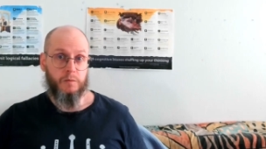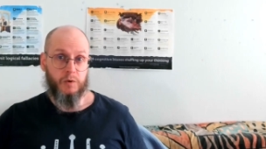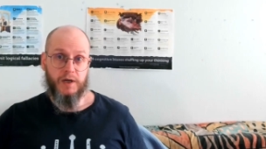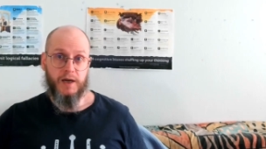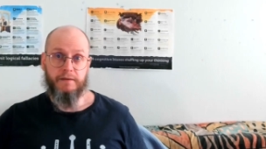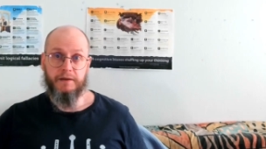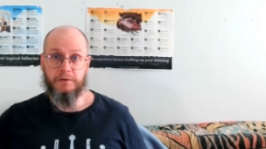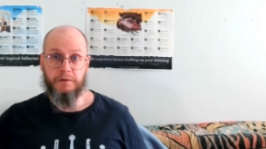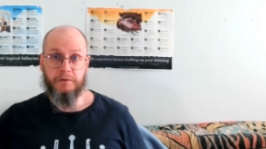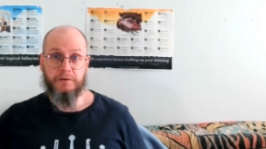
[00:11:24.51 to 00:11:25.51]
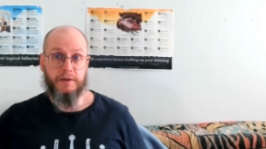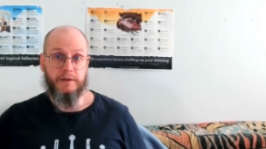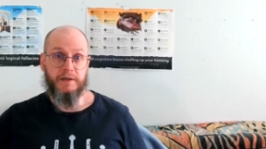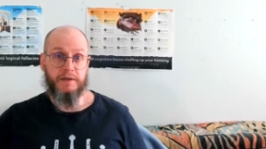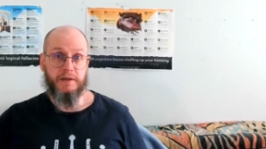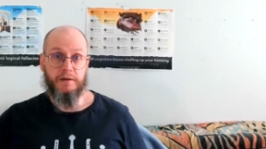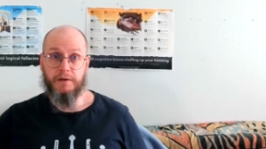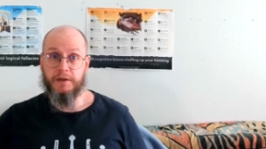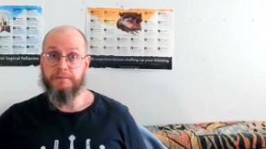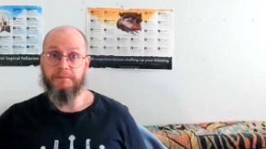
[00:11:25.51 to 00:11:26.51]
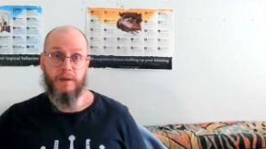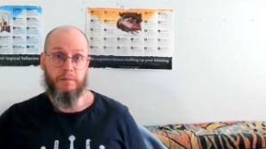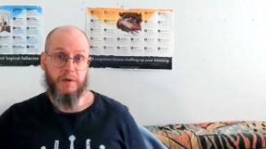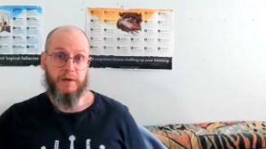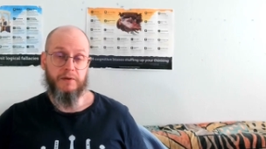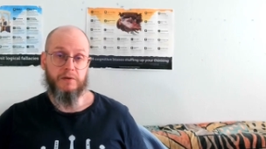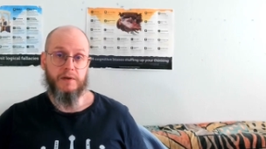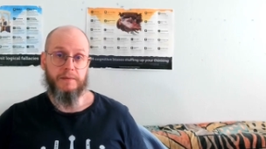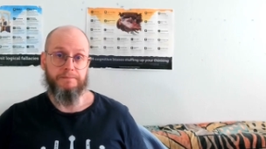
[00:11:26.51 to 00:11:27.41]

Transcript: what I have introduced in this series previously.